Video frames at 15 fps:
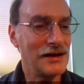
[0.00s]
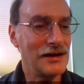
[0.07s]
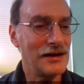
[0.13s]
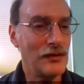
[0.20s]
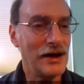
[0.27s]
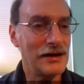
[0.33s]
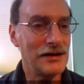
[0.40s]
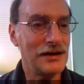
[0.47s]

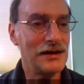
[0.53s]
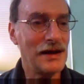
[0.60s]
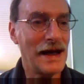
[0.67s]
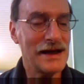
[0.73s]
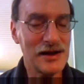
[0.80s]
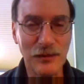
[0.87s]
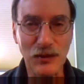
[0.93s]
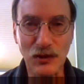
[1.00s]
that the
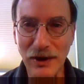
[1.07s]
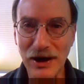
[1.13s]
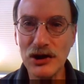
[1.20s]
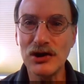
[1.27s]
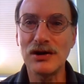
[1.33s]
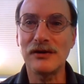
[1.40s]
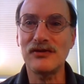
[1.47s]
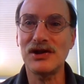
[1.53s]

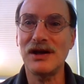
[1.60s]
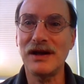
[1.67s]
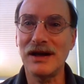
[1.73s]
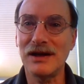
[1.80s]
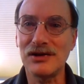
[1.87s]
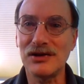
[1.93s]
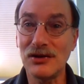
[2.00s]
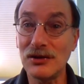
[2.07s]
aspiration of
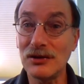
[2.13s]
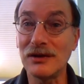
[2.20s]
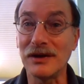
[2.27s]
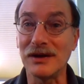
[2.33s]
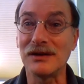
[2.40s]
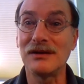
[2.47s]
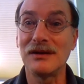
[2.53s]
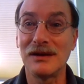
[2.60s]
science
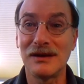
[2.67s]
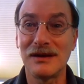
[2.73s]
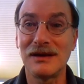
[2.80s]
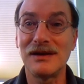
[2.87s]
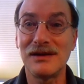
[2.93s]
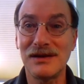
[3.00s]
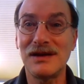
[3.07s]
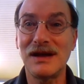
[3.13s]
certainly
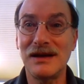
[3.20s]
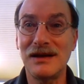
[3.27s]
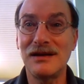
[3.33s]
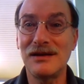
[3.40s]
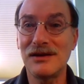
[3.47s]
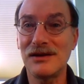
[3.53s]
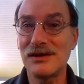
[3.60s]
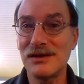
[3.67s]
is that it
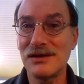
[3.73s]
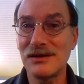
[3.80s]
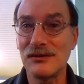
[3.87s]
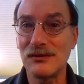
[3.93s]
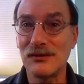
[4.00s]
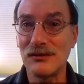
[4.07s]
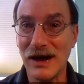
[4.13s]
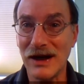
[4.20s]
is
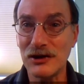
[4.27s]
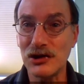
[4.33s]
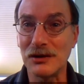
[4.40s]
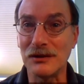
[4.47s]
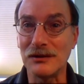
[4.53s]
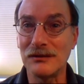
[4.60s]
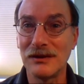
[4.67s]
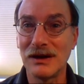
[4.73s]

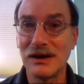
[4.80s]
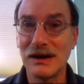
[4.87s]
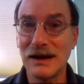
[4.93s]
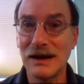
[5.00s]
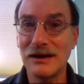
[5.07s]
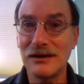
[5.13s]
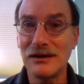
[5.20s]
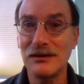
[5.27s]
rational.
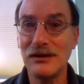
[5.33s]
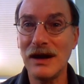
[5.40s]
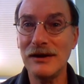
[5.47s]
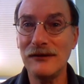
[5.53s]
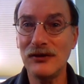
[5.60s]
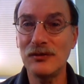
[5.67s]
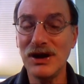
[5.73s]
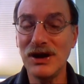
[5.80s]
And a lot
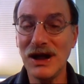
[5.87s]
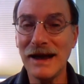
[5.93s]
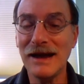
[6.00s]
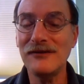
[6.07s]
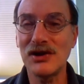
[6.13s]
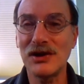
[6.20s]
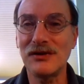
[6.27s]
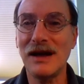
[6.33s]
of it
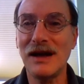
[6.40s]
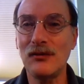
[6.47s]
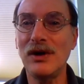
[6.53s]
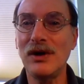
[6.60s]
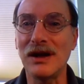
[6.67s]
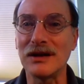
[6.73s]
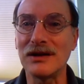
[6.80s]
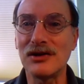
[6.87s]
behaves in that
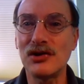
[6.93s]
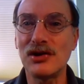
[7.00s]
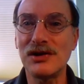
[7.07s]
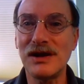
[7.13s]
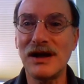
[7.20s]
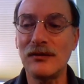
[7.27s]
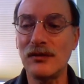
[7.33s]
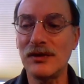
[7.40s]
way. It's
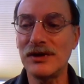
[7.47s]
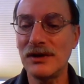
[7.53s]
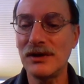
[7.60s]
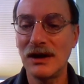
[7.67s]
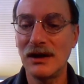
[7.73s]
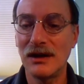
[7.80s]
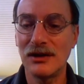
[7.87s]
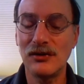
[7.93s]
just that when
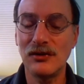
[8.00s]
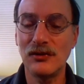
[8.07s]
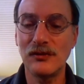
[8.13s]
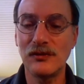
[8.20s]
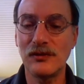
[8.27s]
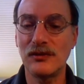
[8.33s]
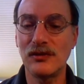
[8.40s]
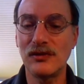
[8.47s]

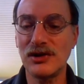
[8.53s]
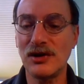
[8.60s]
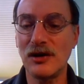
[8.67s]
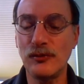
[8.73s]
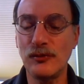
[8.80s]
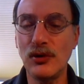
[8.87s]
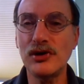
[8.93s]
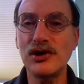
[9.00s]
you
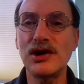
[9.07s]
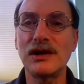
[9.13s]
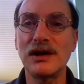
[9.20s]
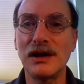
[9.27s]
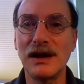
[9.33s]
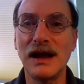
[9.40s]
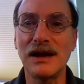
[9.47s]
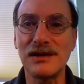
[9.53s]
start pushing
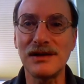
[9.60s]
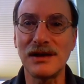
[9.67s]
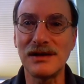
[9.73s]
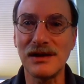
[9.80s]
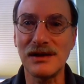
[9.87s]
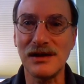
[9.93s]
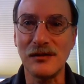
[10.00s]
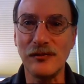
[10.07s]
against
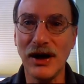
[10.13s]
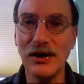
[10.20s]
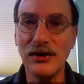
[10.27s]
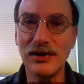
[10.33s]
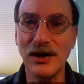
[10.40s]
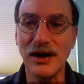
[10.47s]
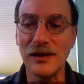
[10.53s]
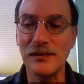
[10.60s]
existing
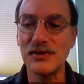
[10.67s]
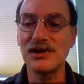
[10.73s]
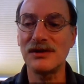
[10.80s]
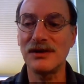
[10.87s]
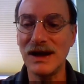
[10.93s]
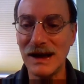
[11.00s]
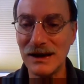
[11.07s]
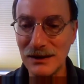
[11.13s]
paradigms,
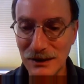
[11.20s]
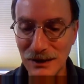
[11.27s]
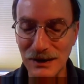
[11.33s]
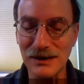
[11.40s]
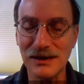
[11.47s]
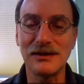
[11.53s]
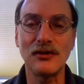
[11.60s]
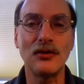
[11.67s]
then
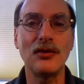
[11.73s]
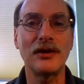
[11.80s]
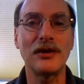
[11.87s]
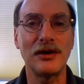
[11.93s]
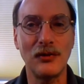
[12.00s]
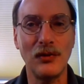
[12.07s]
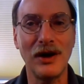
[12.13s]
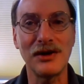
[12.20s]
it's no
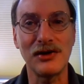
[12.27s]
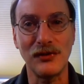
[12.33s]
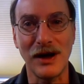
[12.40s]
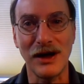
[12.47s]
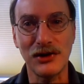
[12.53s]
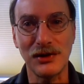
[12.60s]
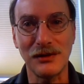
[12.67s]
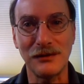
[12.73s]
longer quite as
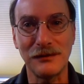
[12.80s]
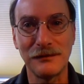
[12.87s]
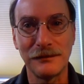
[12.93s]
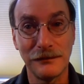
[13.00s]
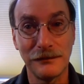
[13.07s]
rational.